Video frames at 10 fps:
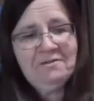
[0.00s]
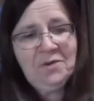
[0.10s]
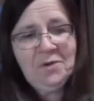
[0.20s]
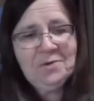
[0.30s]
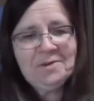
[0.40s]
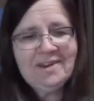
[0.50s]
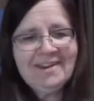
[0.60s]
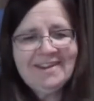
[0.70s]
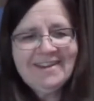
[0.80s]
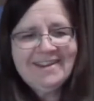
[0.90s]
food.
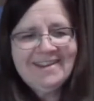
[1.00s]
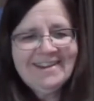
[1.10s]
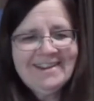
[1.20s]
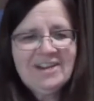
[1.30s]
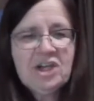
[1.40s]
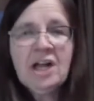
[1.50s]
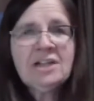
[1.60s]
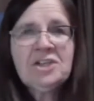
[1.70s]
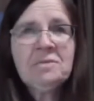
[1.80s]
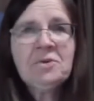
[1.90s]

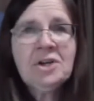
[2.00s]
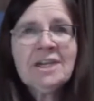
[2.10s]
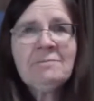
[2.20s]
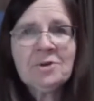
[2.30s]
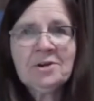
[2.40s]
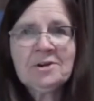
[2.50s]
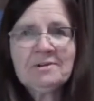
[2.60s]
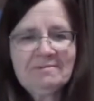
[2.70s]
Chocolate chip cookie murder.